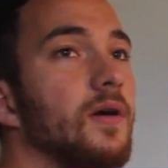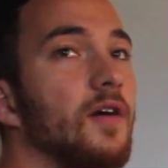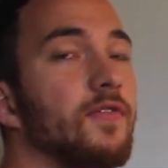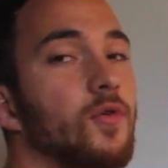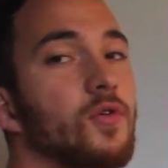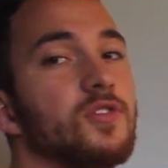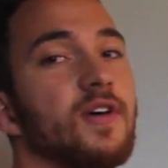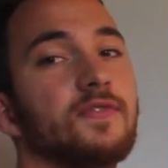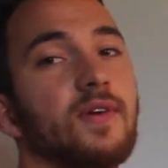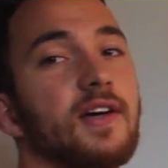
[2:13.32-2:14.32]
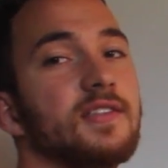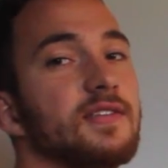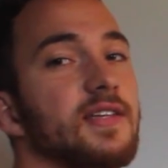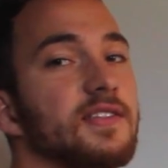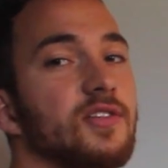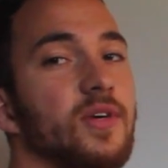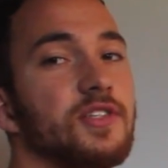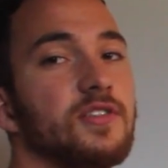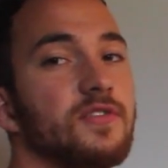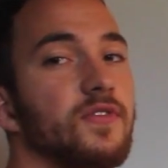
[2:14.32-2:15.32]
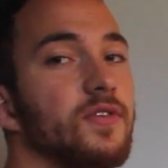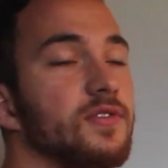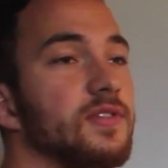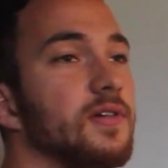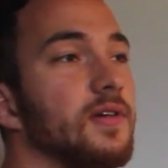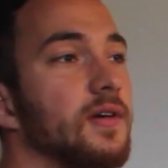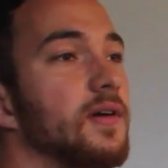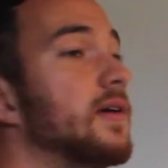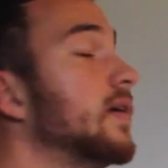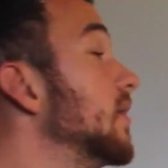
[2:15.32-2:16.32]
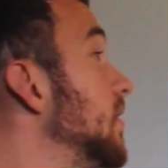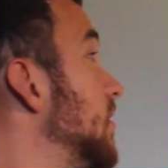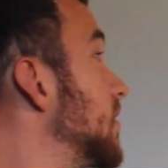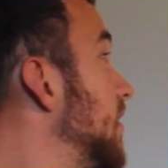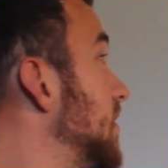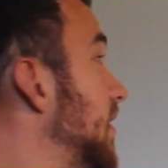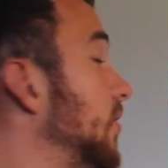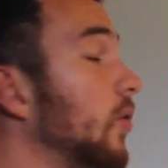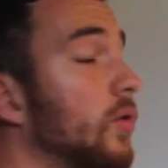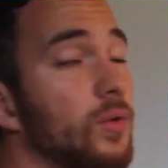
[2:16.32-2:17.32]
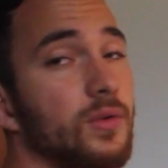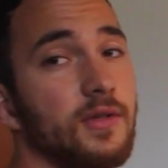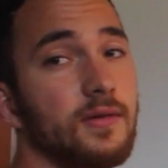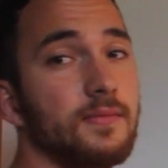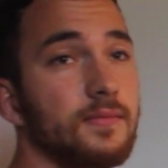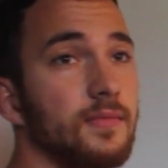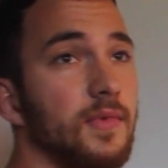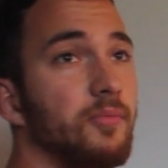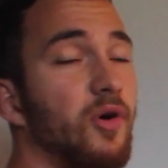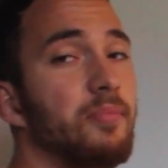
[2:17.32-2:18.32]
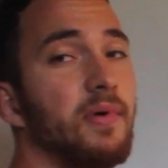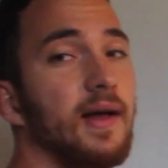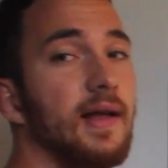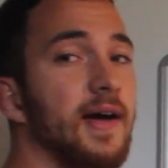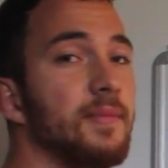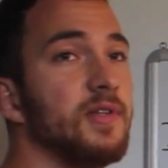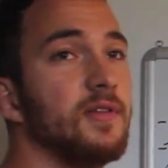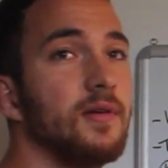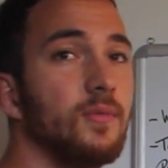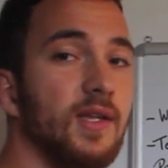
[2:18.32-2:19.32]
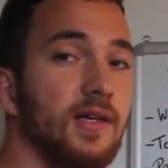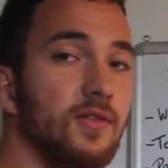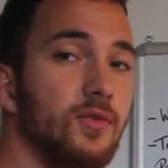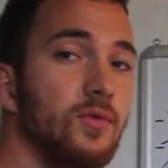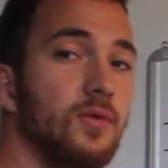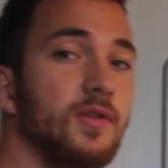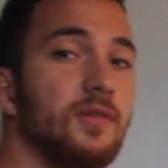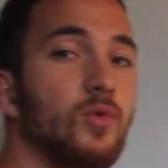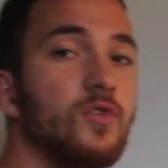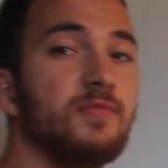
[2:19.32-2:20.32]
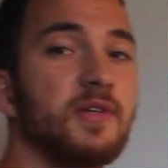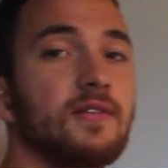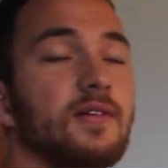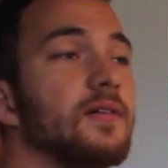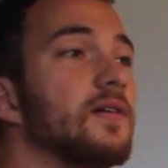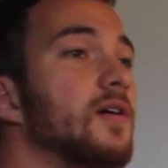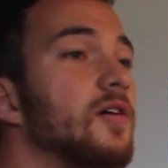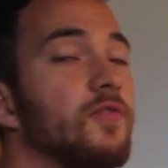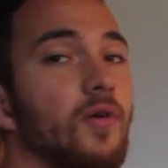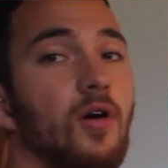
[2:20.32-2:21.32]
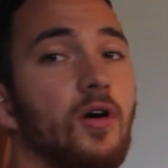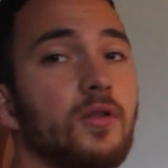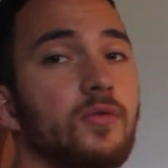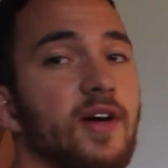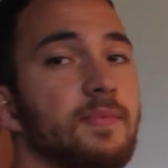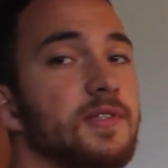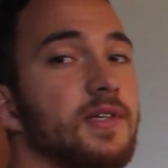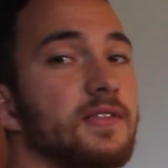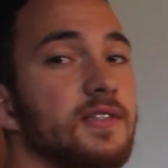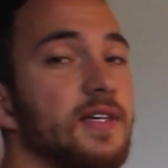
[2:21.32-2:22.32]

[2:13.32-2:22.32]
Of course, you have to ask these questions first. Can I hold proper alignment when I do the movement for all the reps and